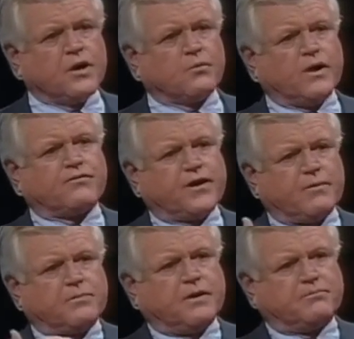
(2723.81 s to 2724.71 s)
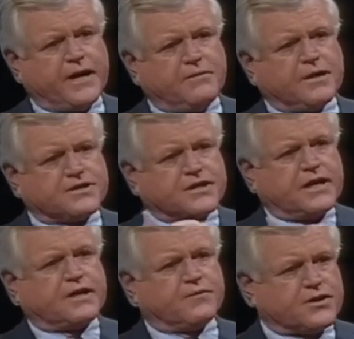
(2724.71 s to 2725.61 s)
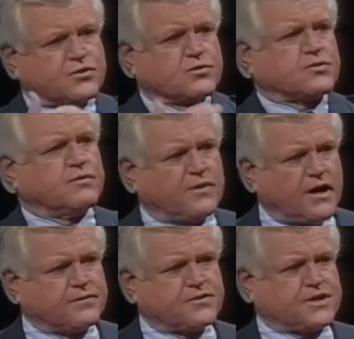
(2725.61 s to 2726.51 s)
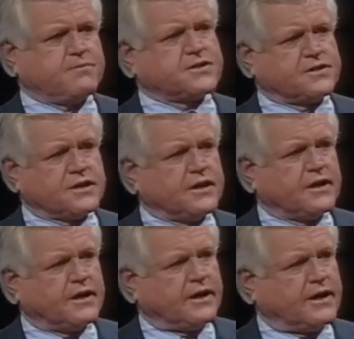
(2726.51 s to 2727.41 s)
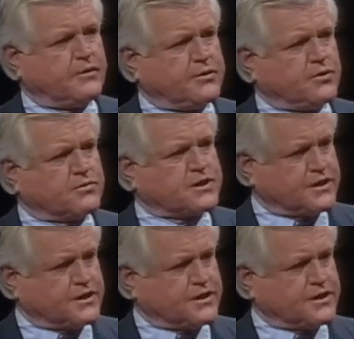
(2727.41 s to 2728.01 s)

welfare payments to individuals who are involved in substance abuse.